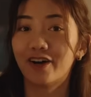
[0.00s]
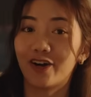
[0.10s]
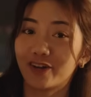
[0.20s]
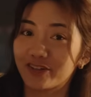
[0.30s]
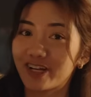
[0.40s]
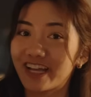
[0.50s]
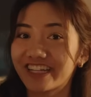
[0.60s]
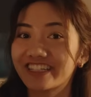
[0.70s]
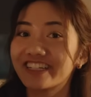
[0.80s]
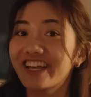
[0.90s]
All
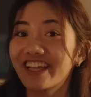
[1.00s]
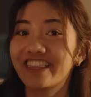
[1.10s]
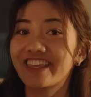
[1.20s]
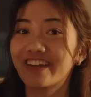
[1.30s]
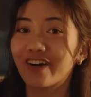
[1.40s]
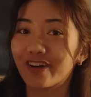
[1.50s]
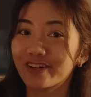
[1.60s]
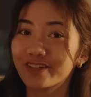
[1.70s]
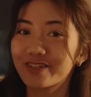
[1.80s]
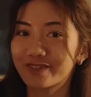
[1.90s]
right, the
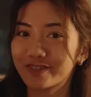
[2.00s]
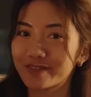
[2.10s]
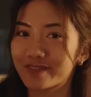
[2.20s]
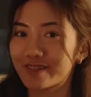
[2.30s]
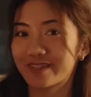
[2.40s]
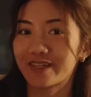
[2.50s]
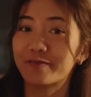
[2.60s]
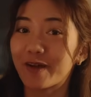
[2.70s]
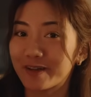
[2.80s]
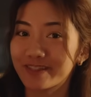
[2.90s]
hard truths
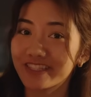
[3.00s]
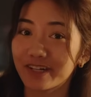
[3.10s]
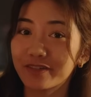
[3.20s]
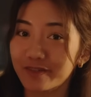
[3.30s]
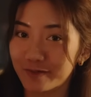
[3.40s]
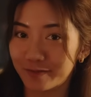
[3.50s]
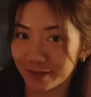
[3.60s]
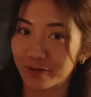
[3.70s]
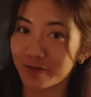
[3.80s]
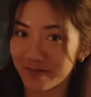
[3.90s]
about
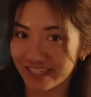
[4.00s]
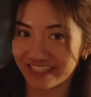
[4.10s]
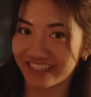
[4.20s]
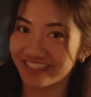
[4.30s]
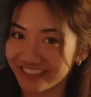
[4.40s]
self-employment.